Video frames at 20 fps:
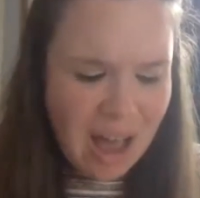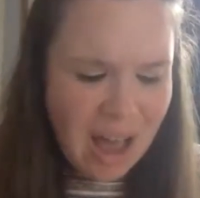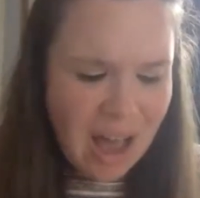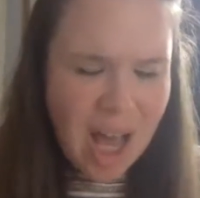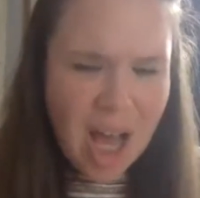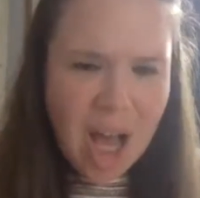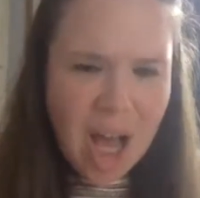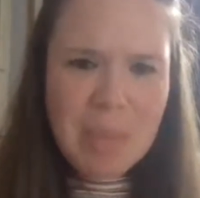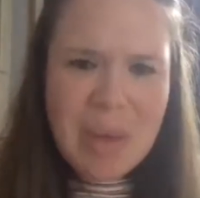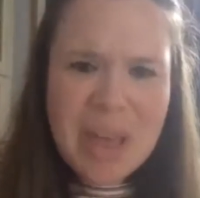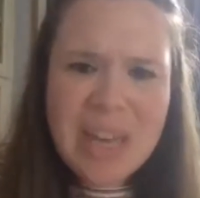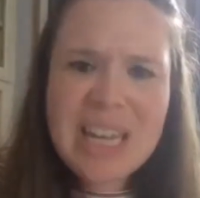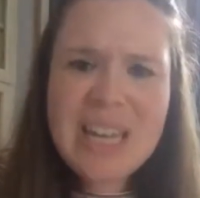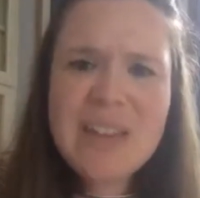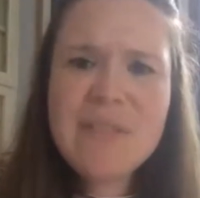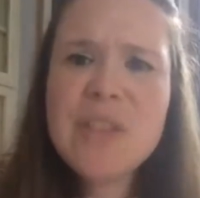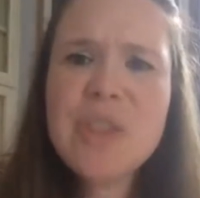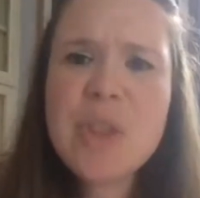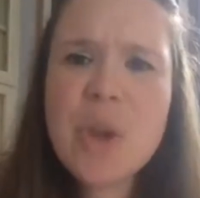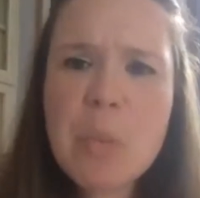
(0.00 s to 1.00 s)
And
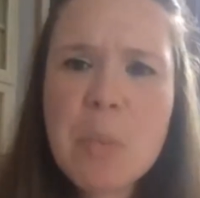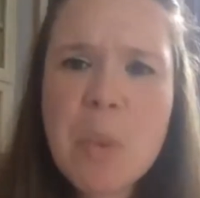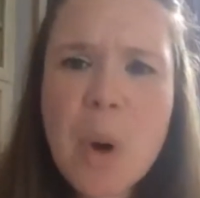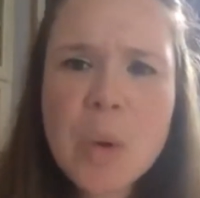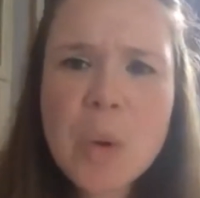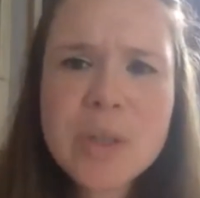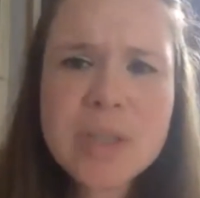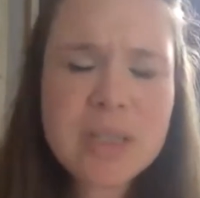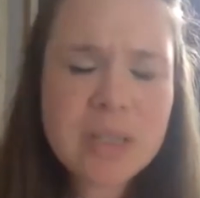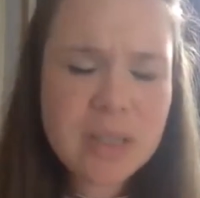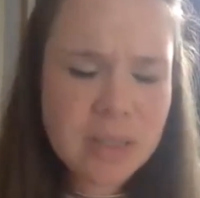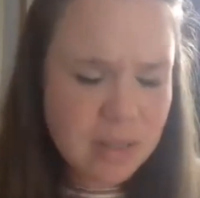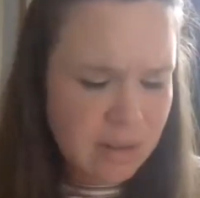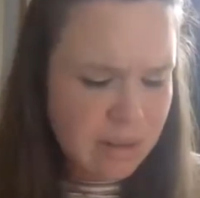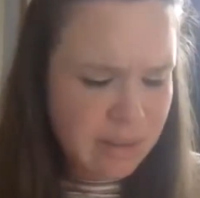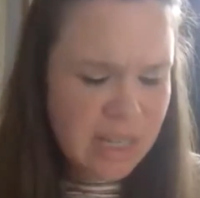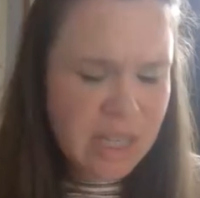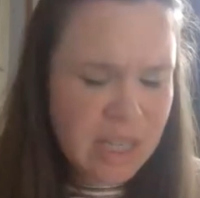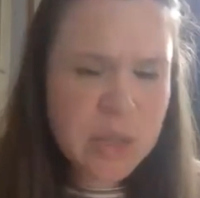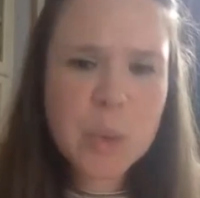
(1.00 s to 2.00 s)
even though most
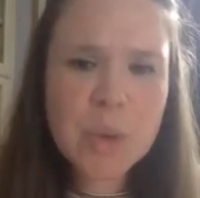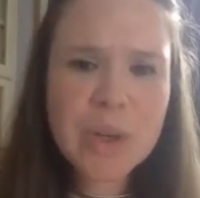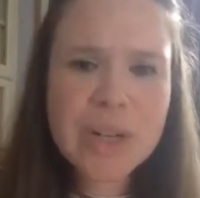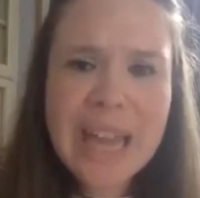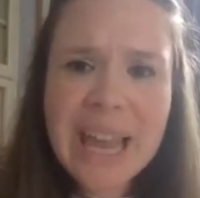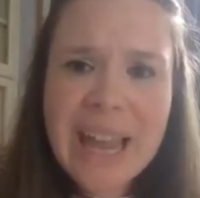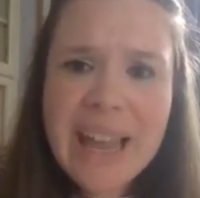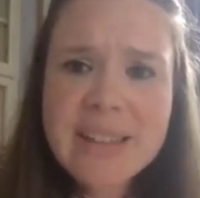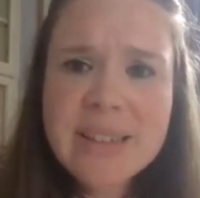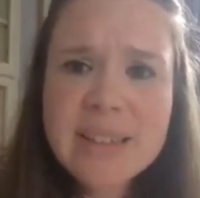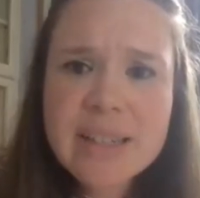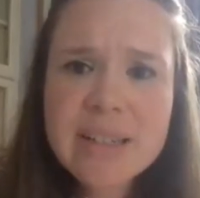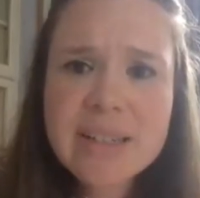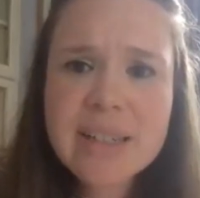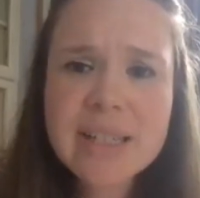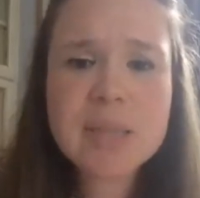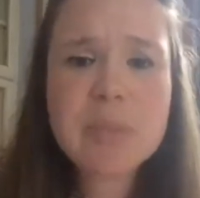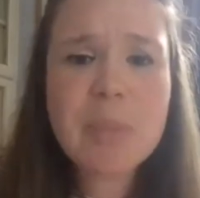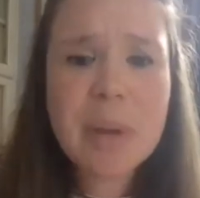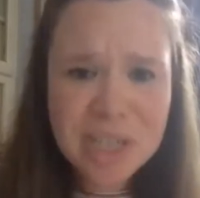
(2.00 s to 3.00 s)
things were canceled,
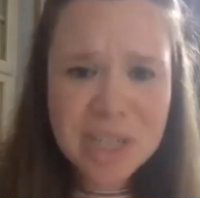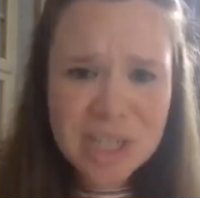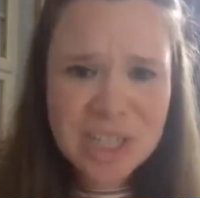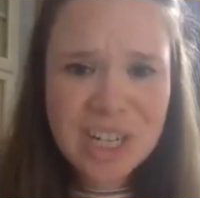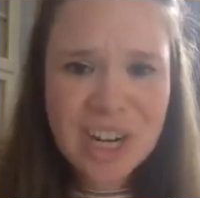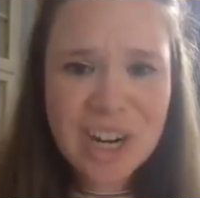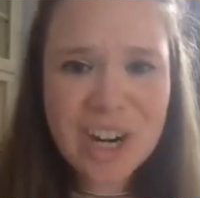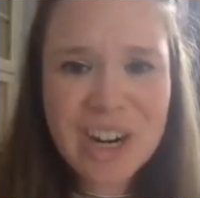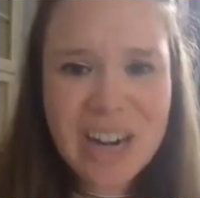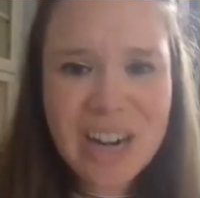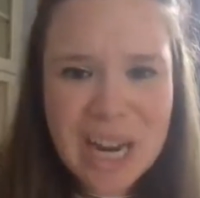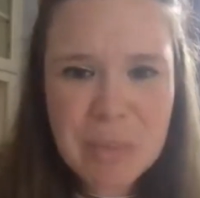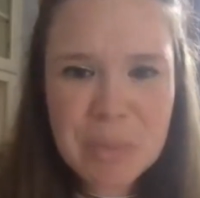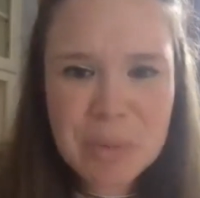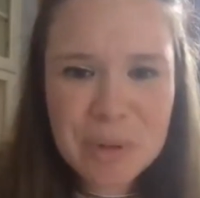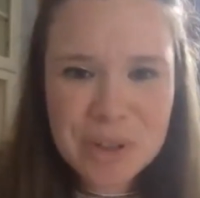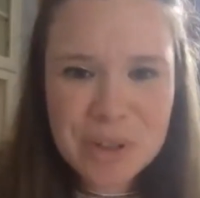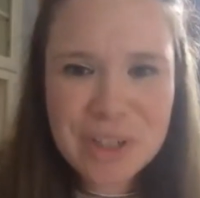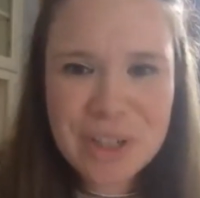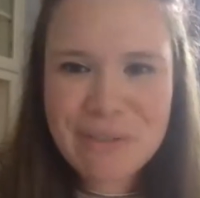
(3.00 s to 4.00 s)
especially our
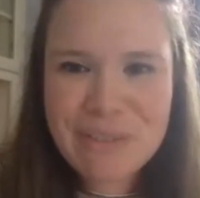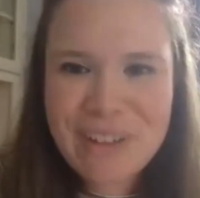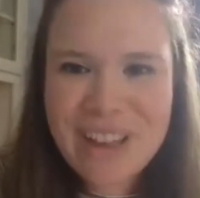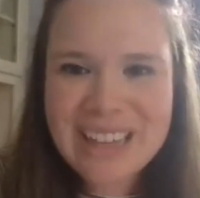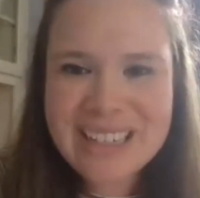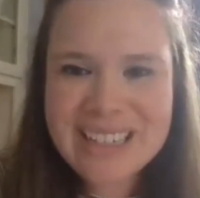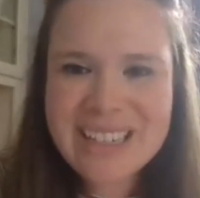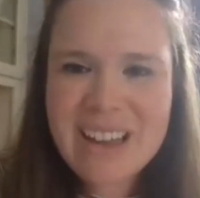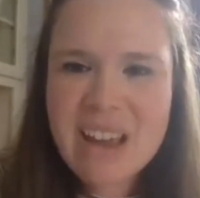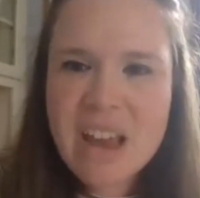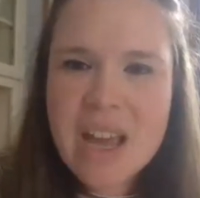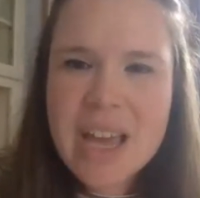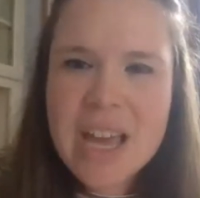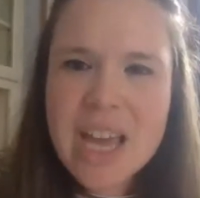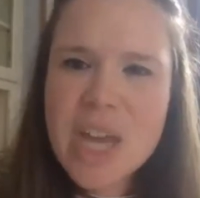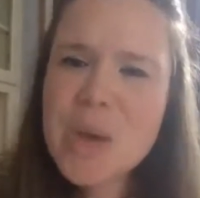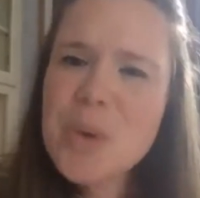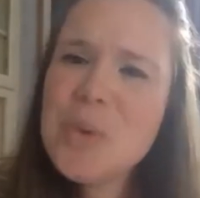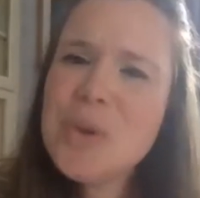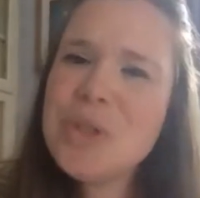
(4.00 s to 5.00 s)
April event,
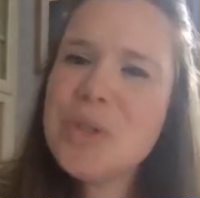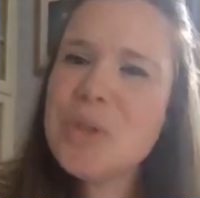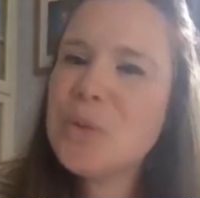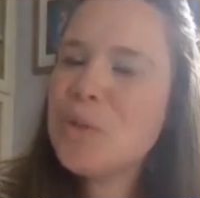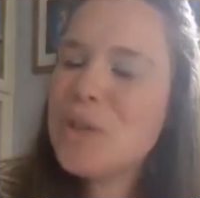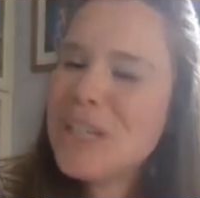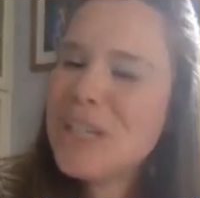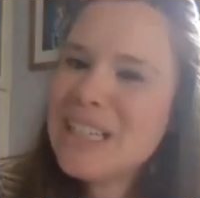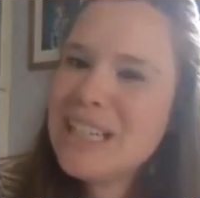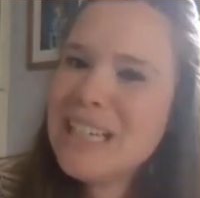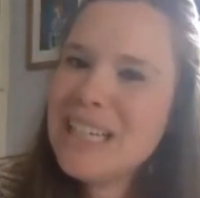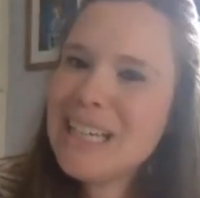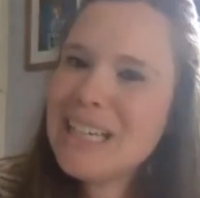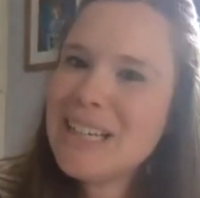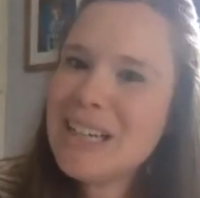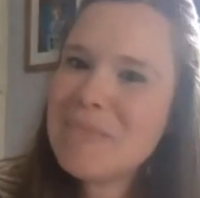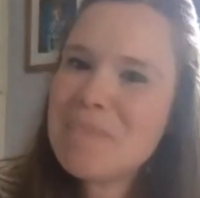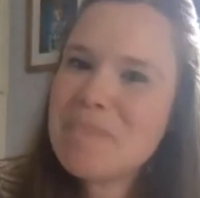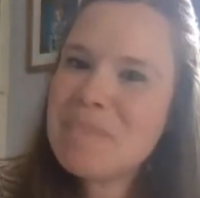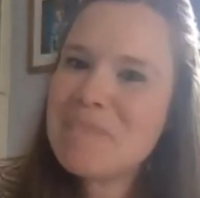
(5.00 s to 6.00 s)
it was
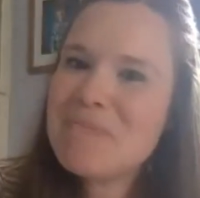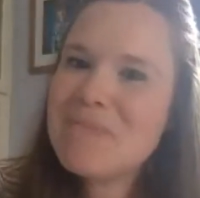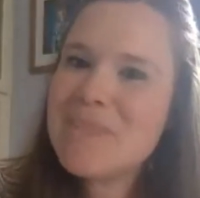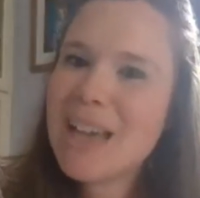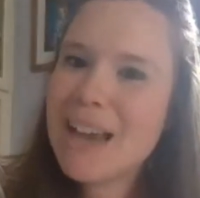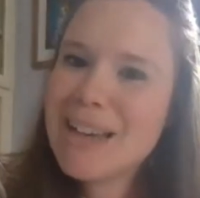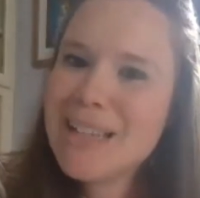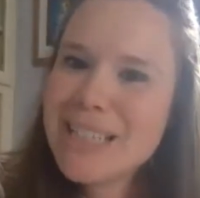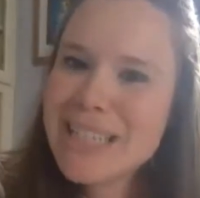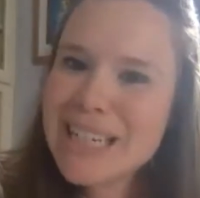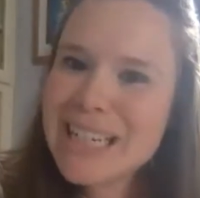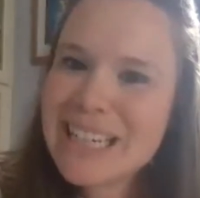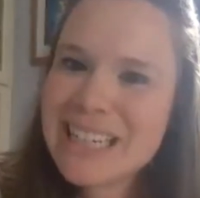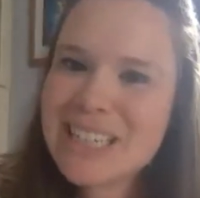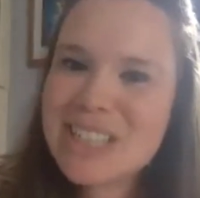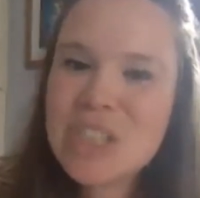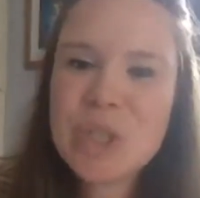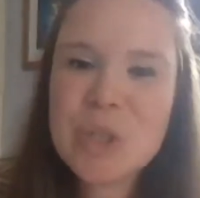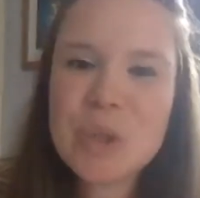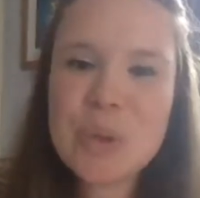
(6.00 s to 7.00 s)
really touching
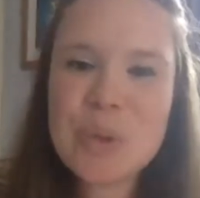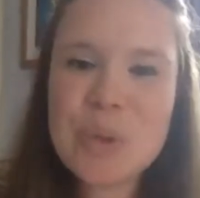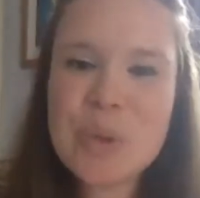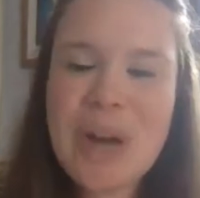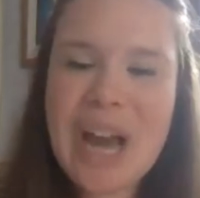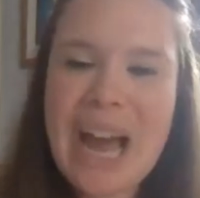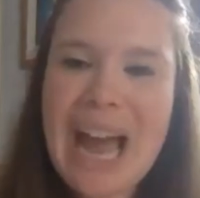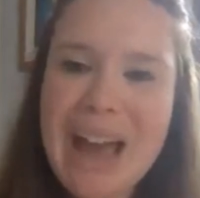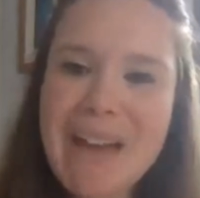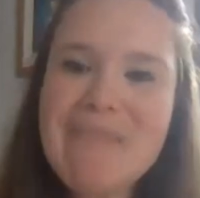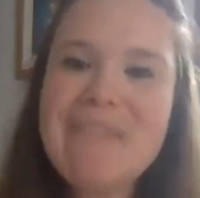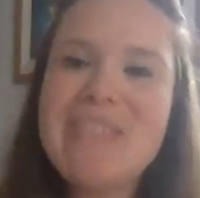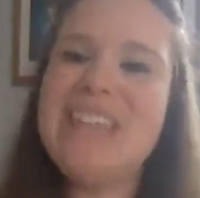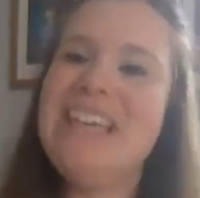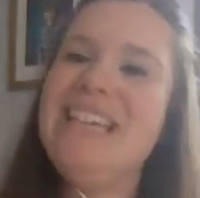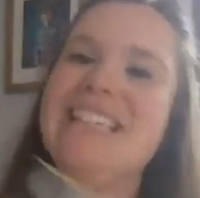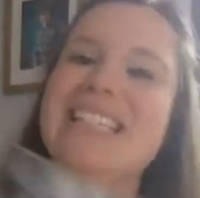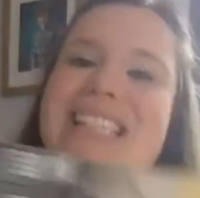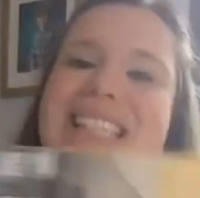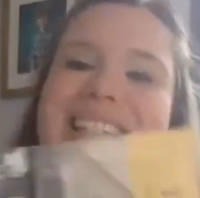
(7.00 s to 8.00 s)
to have
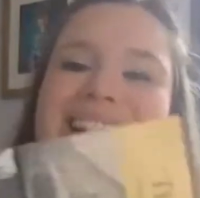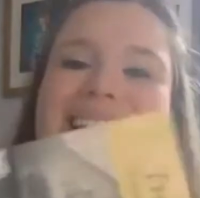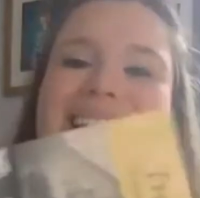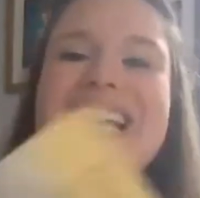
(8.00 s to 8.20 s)
this